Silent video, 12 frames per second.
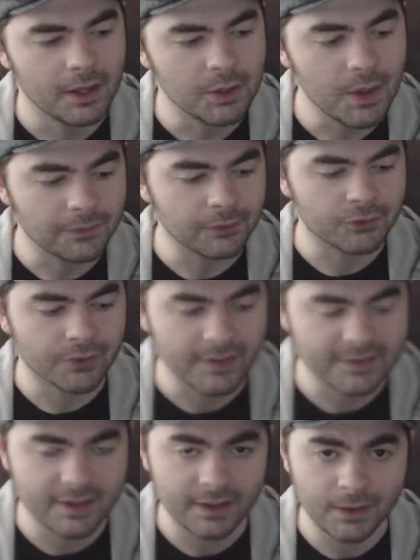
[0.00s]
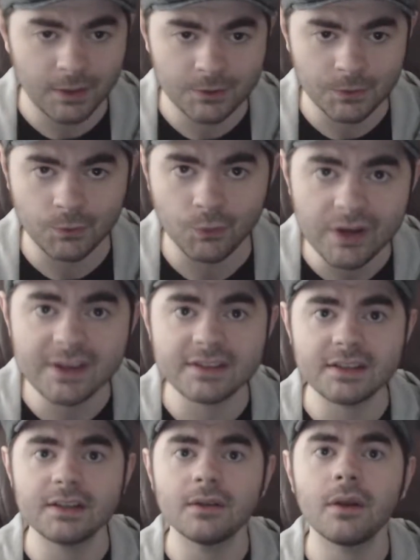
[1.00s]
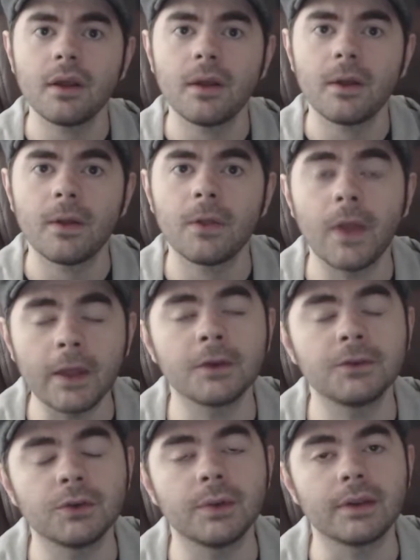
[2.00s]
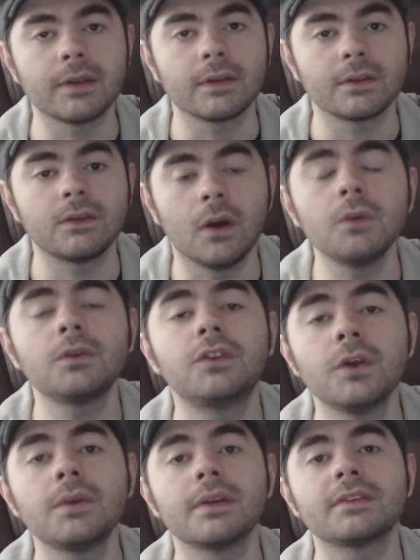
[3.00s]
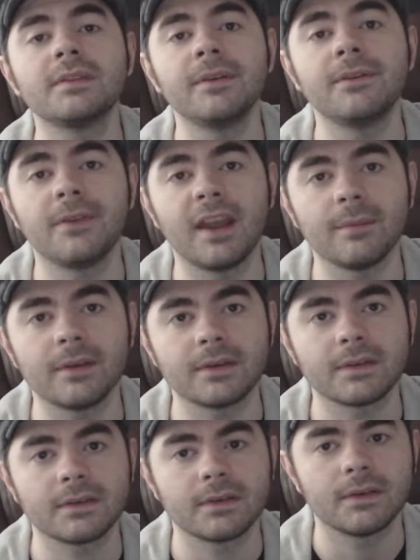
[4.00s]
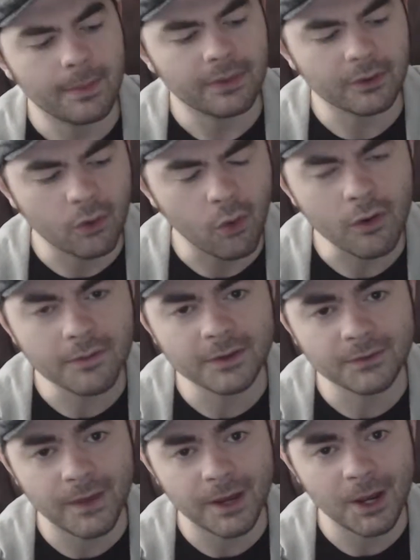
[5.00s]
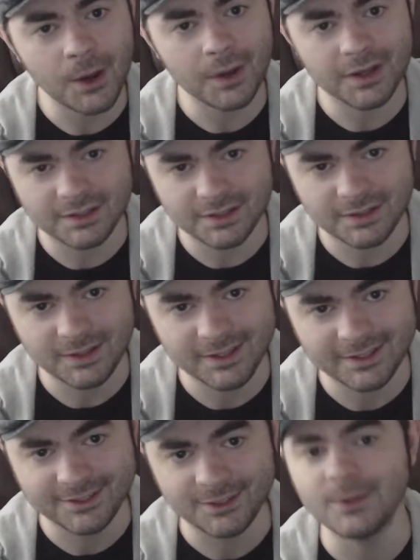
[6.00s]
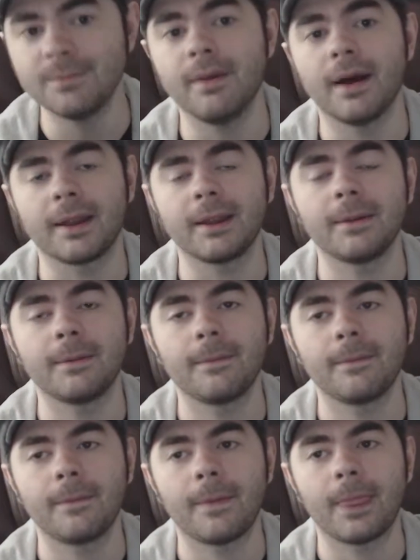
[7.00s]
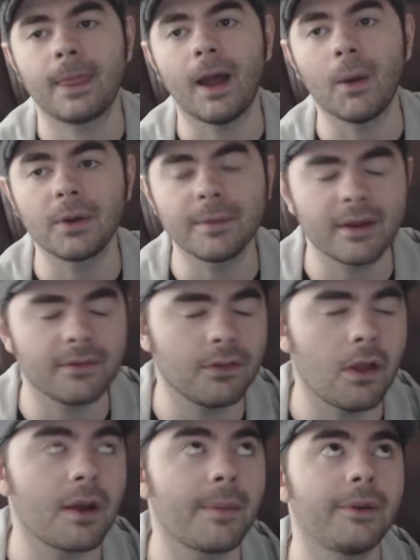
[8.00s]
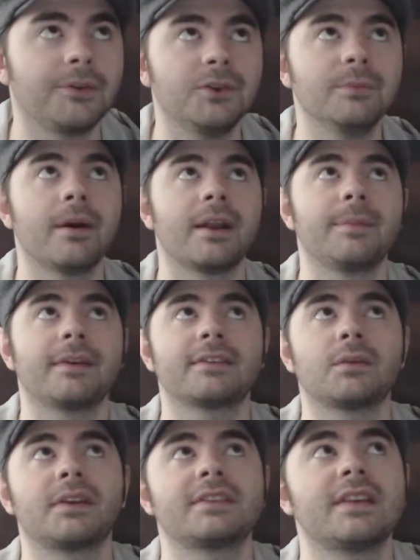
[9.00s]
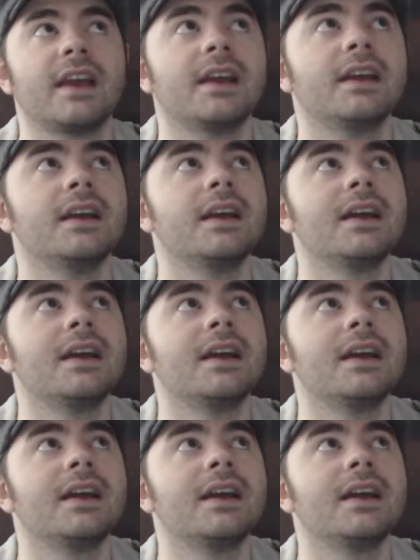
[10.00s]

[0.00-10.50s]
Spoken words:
You have to trust that there's a reason that you're doing this. Don't do this to be famous. The core of this video is TubeBuddy. I want to make a vlog about TubeBuddy because I want to say,